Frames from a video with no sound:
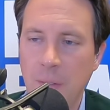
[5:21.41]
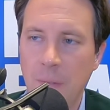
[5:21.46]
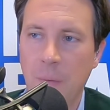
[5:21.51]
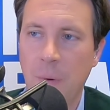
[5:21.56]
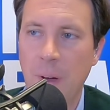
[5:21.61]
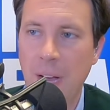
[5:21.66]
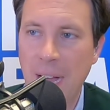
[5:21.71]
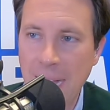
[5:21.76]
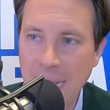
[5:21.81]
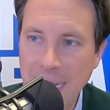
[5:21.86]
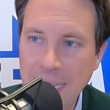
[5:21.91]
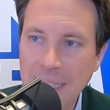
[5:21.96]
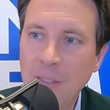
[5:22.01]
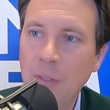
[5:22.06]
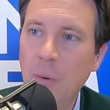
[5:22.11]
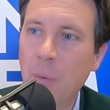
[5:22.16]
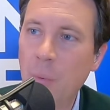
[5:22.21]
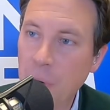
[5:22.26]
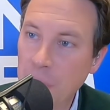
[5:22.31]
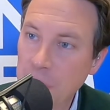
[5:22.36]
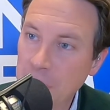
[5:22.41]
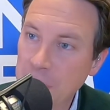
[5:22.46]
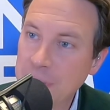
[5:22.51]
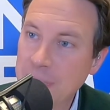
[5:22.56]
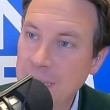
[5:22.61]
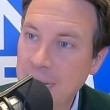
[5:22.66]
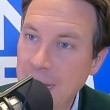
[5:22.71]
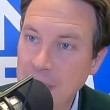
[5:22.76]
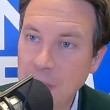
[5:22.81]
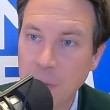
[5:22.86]
Why in the
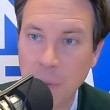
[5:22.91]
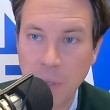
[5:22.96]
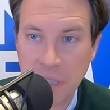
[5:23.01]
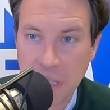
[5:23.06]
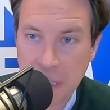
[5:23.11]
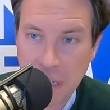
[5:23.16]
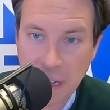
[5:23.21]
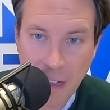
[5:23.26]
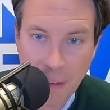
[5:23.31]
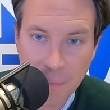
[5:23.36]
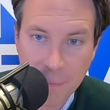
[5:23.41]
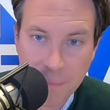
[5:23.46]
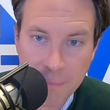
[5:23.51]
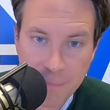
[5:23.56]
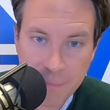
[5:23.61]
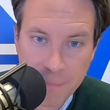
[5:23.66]
world did I switch it up?